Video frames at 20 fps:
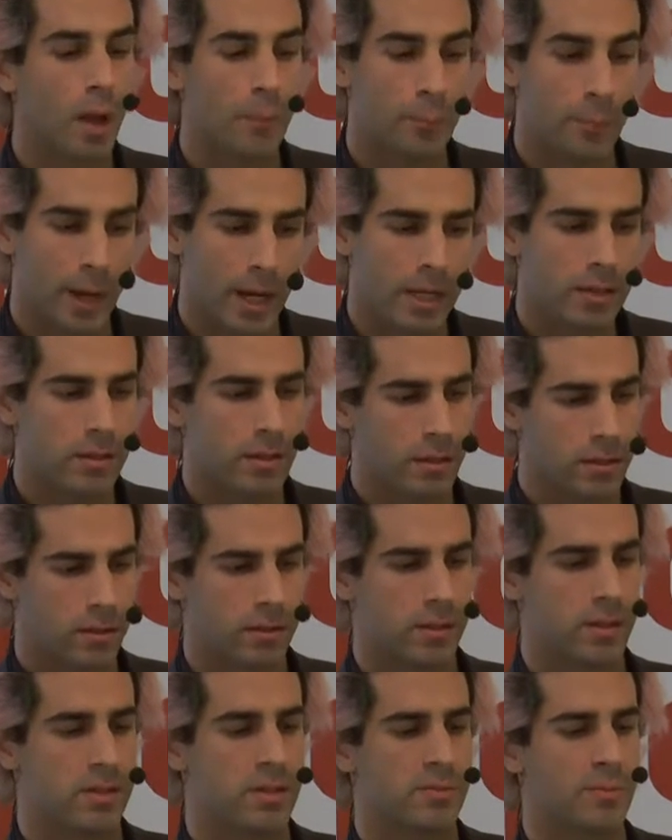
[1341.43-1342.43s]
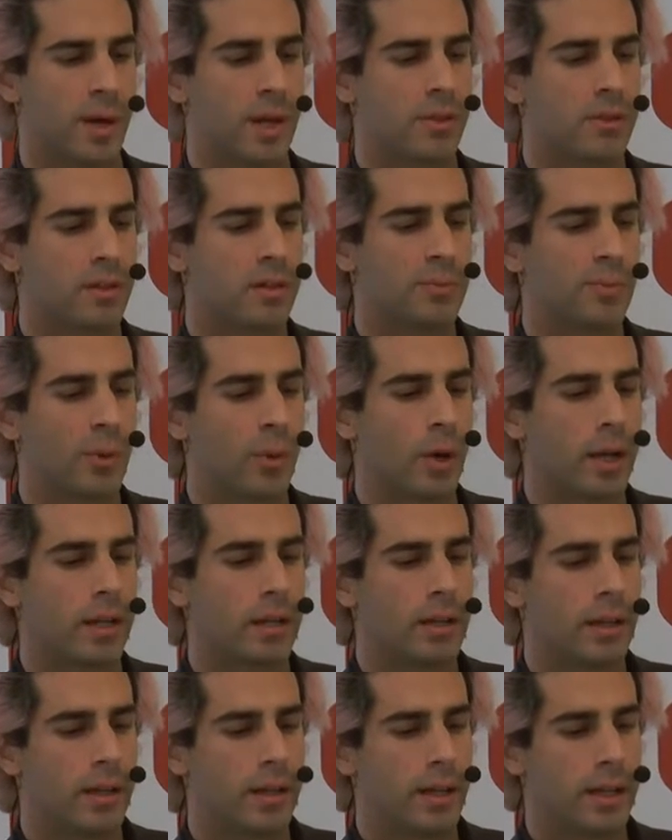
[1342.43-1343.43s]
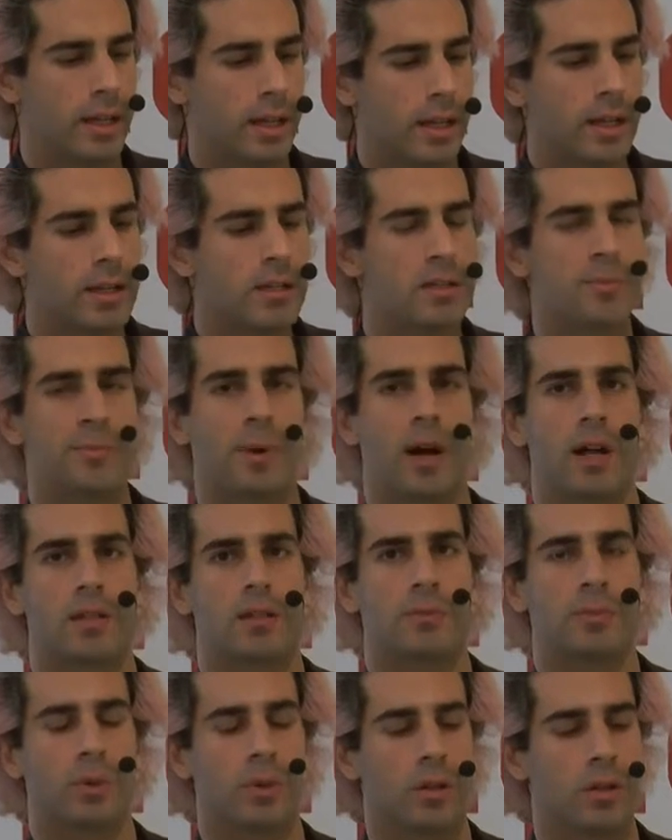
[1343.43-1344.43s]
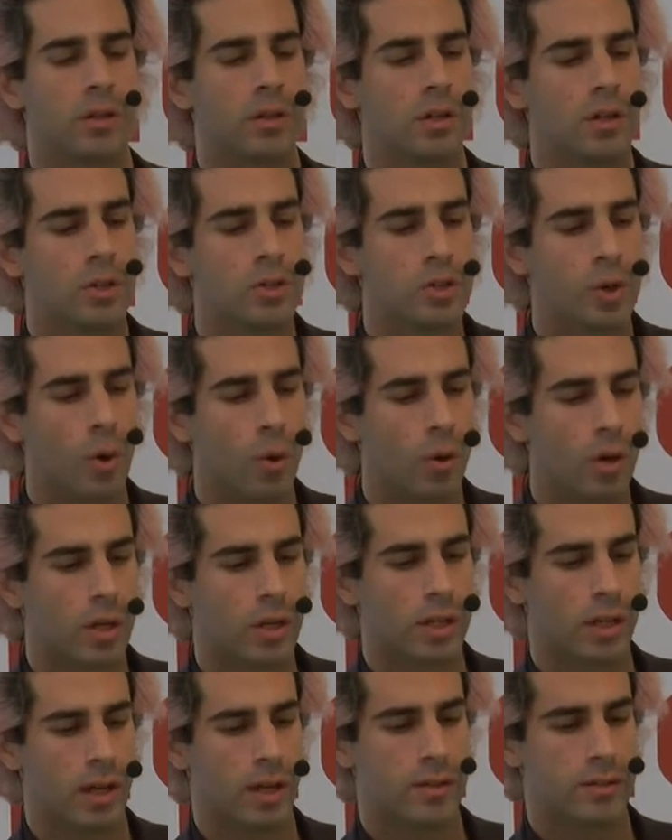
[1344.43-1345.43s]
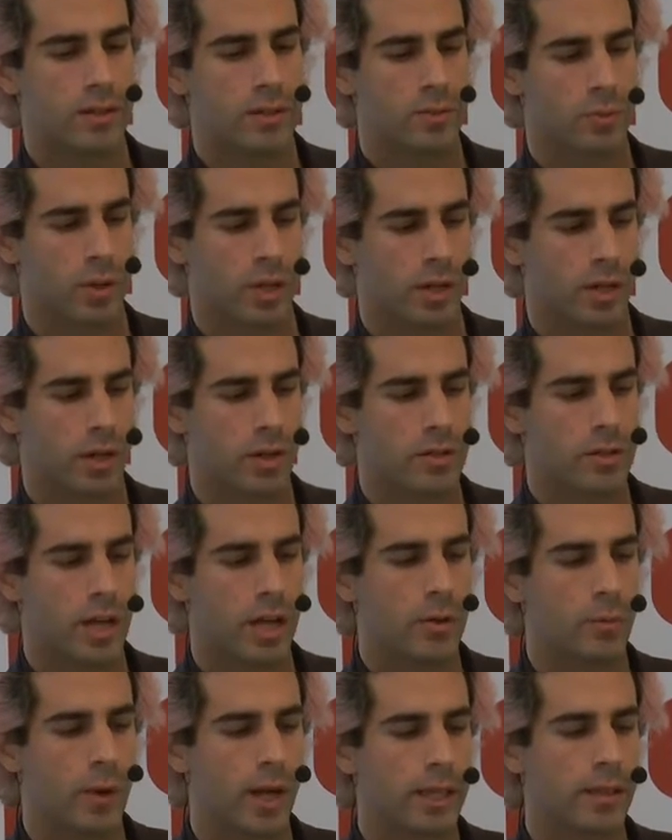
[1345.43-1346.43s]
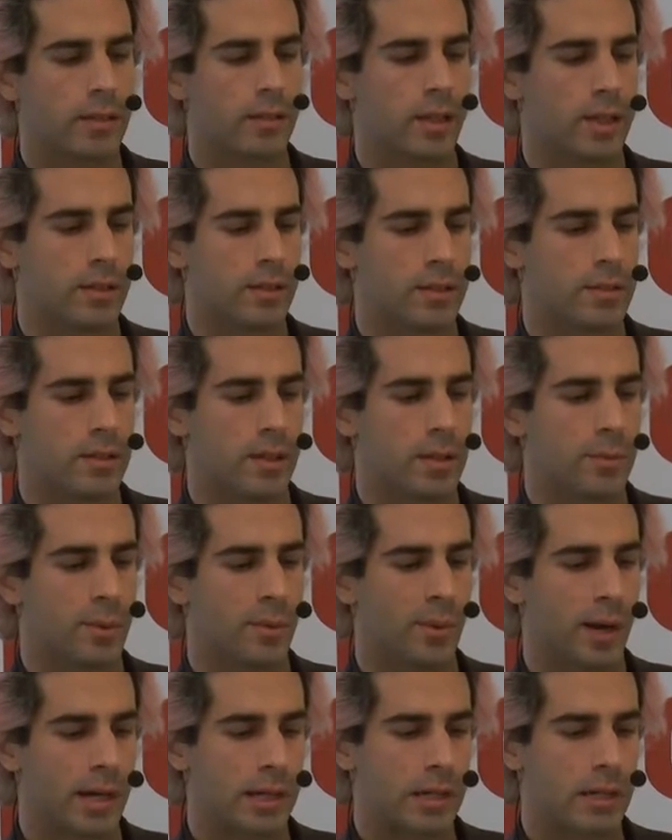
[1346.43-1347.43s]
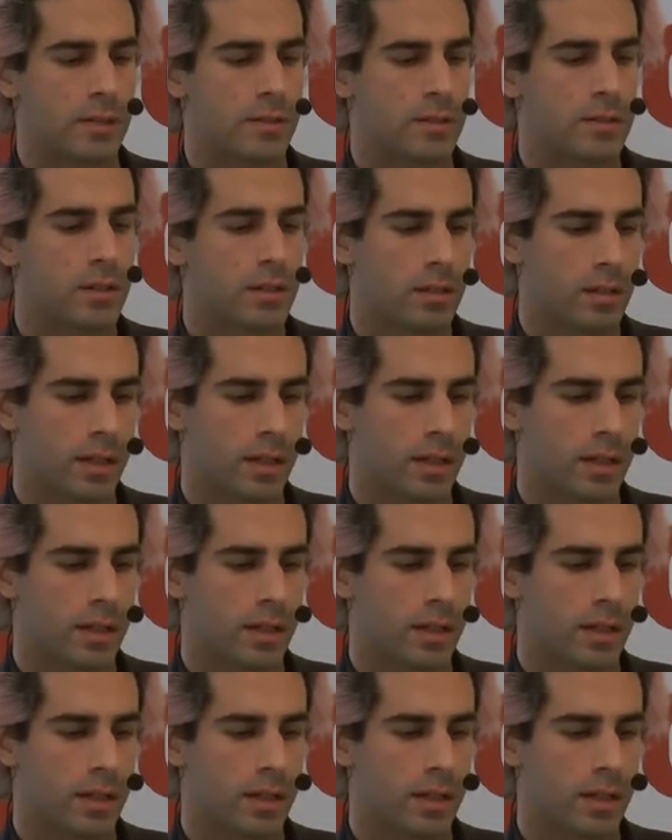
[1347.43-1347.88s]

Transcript: but this is my third point. It is possible to organize these workers and regulate these labor markets.